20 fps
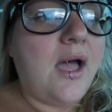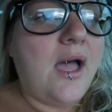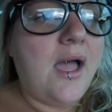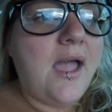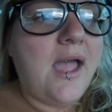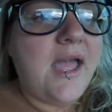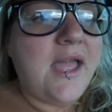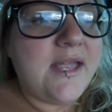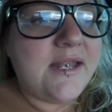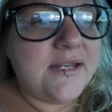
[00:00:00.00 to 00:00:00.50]

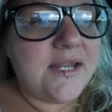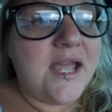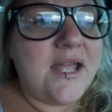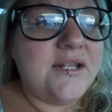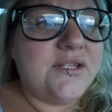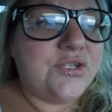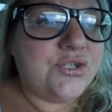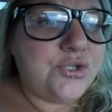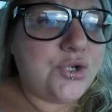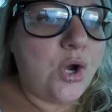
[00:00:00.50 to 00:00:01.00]
and
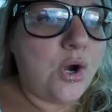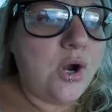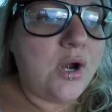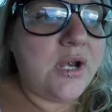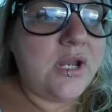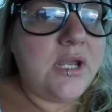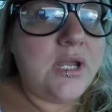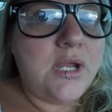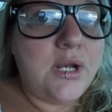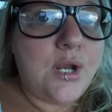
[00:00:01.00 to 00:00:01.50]
had
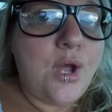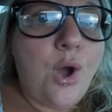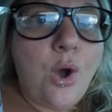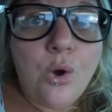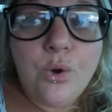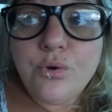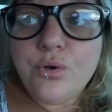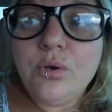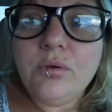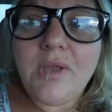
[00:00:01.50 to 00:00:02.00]
started a
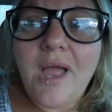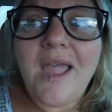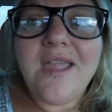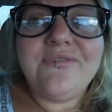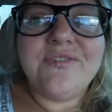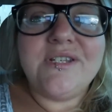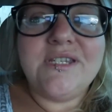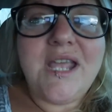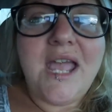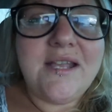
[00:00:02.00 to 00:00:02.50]
whole new
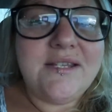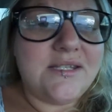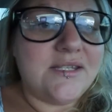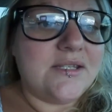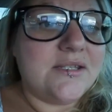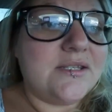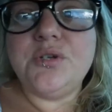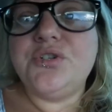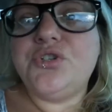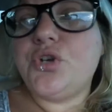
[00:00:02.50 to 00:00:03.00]
life in
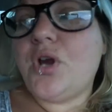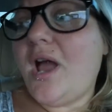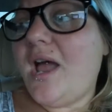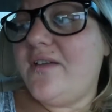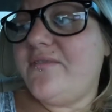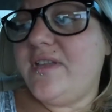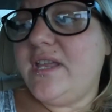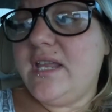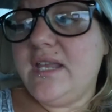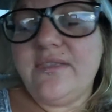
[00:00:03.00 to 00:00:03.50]
Texas. She was
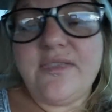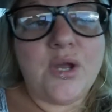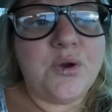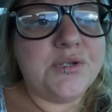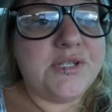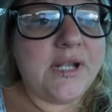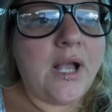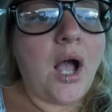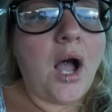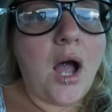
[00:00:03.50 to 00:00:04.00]
driving, there
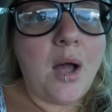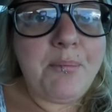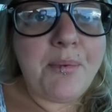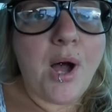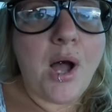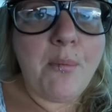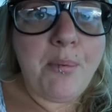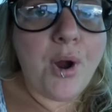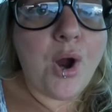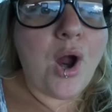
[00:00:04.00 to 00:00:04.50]
was a cop
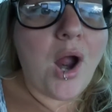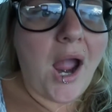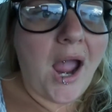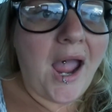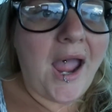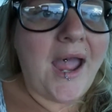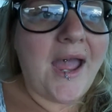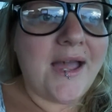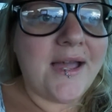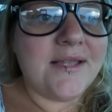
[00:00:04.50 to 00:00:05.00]
up her
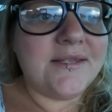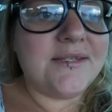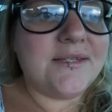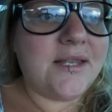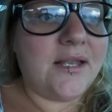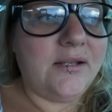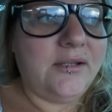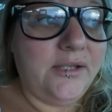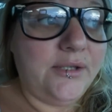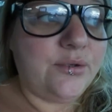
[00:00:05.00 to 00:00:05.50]
ass,
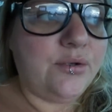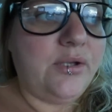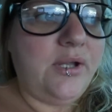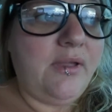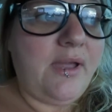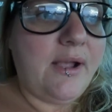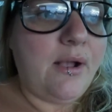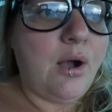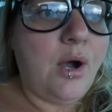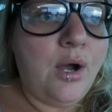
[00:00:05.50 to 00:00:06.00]
literally
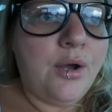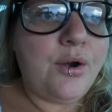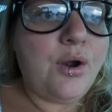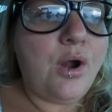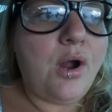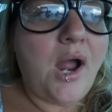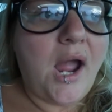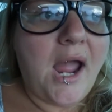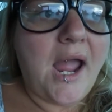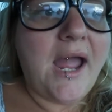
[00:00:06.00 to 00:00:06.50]
like on
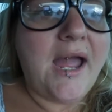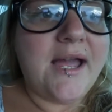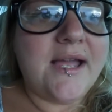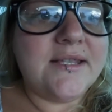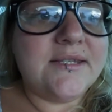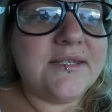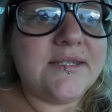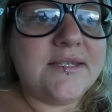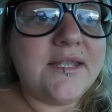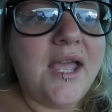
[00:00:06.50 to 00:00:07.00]
her
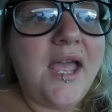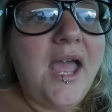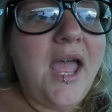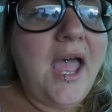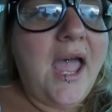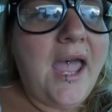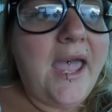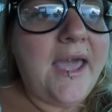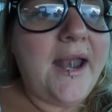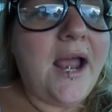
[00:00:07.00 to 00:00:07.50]
ass,
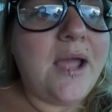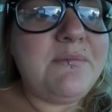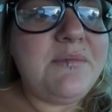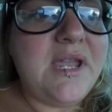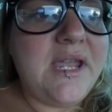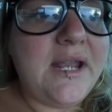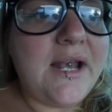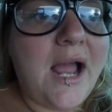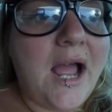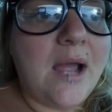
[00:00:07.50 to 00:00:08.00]
and I
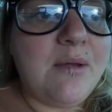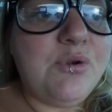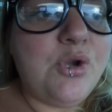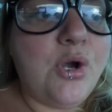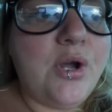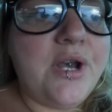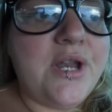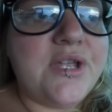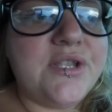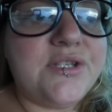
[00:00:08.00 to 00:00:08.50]
mean, I'm
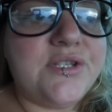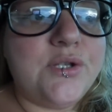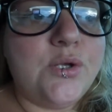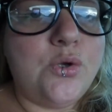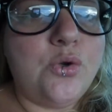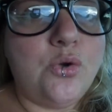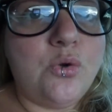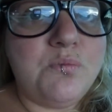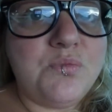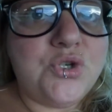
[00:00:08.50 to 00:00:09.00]
going to
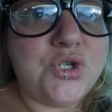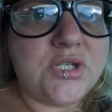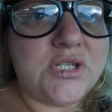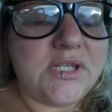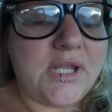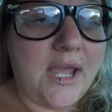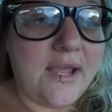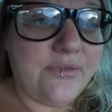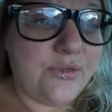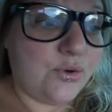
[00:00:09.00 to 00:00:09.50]
assume just
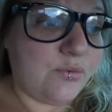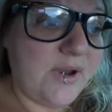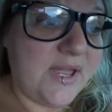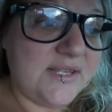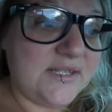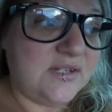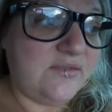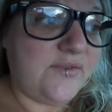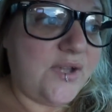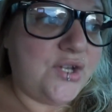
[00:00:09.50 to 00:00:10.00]
like the
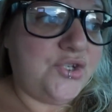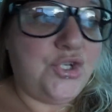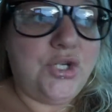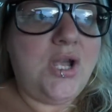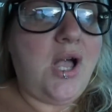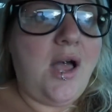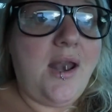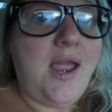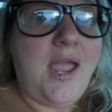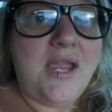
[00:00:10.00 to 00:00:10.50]
rest of us, she
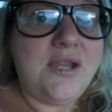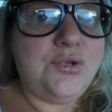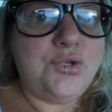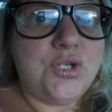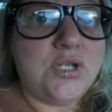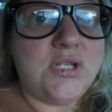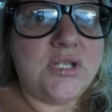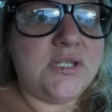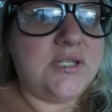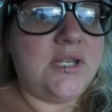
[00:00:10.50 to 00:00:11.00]
got
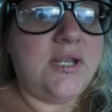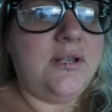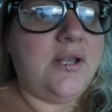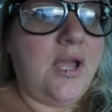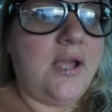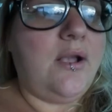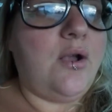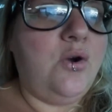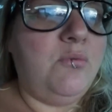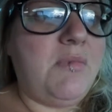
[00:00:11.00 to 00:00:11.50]
anxious and
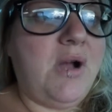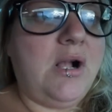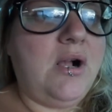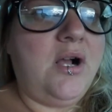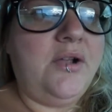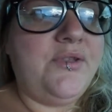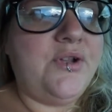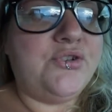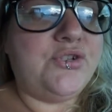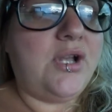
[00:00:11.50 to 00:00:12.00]
like, oh my
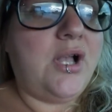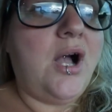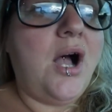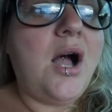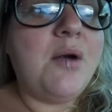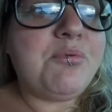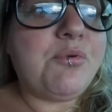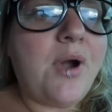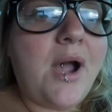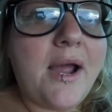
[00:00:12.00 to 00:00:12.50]
god, there's a
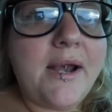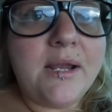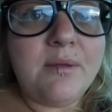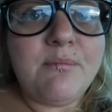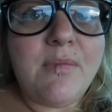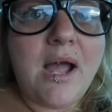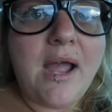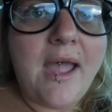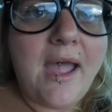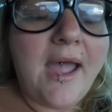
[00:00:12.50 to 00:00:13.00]
cop
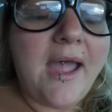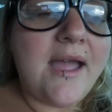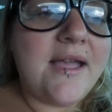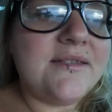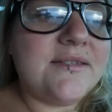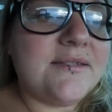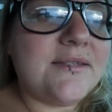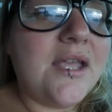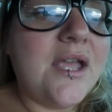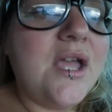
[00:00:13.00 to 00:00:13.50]
riding my
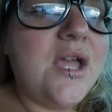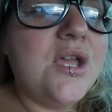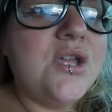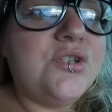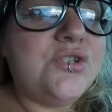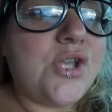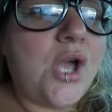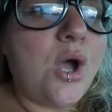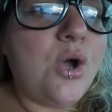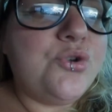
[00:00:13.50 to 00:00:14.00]
ass.
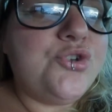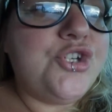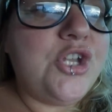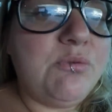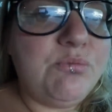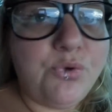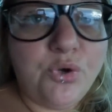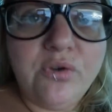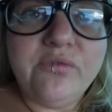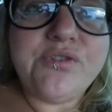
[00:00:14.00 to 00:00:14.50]
So
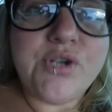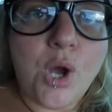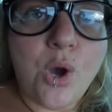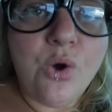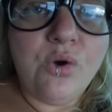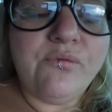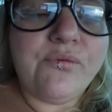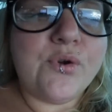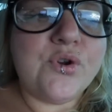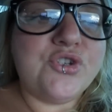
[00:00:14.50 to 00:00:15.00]
she moved
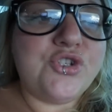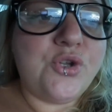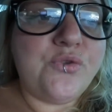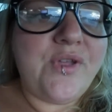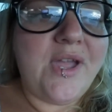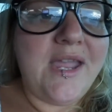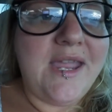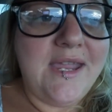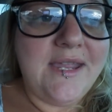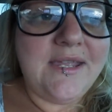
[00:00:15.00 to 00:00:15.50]
over so
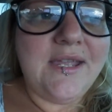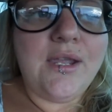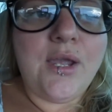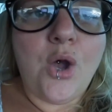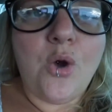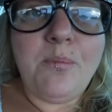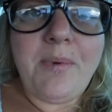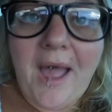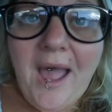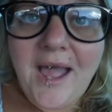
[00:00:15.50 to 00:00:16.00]
that he could
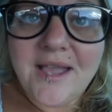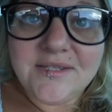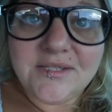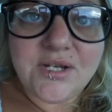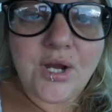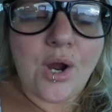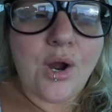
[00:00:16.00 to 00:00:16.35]
go past